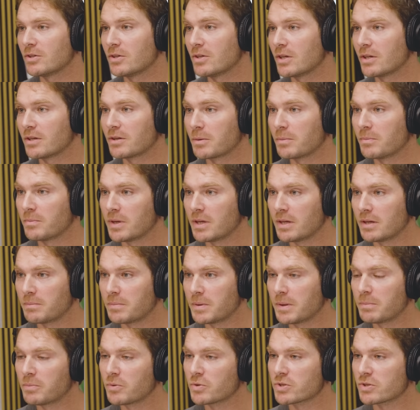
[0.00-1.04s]
It can be
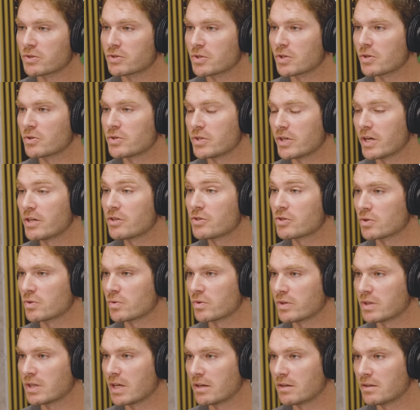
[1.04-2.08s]
people's associations
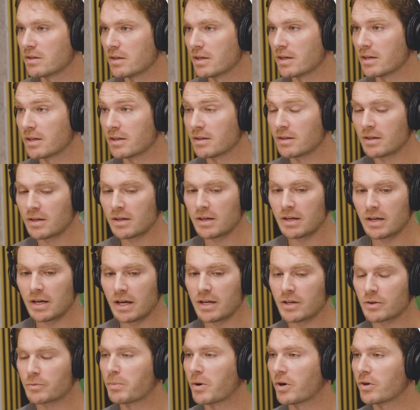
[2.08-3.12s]
with the idea.
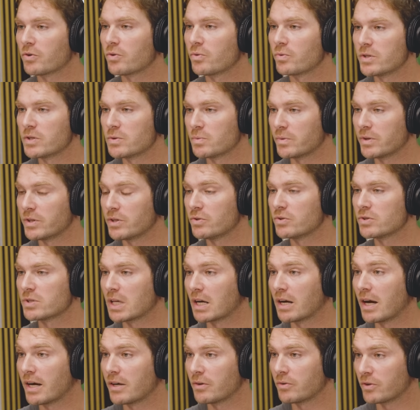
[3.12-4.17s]
And it's part of the reason we use
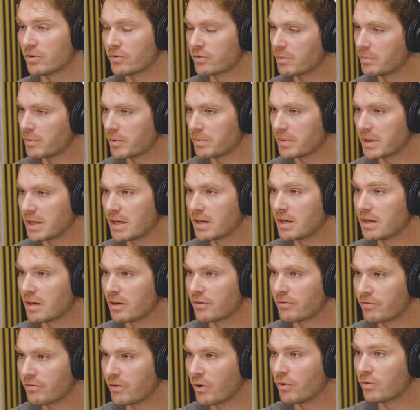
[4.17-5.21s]
the language from the beginning
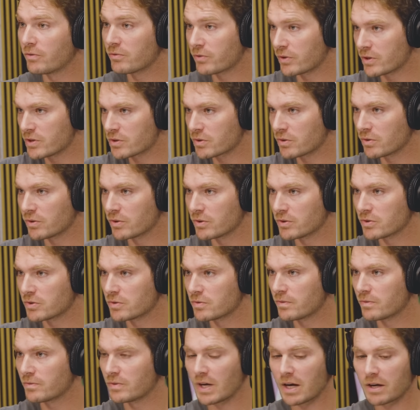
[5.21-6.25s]
of phone-free
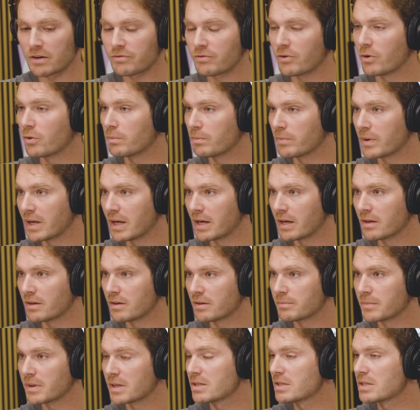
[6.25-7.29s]
schools, not a phone
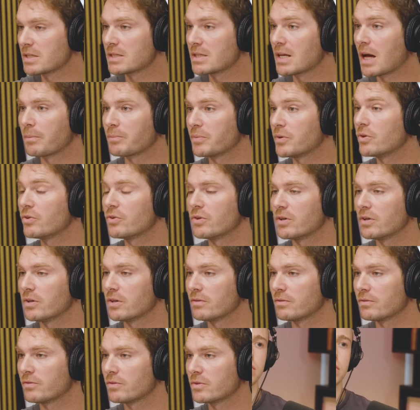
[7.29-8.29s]
ban, because it's not punitive.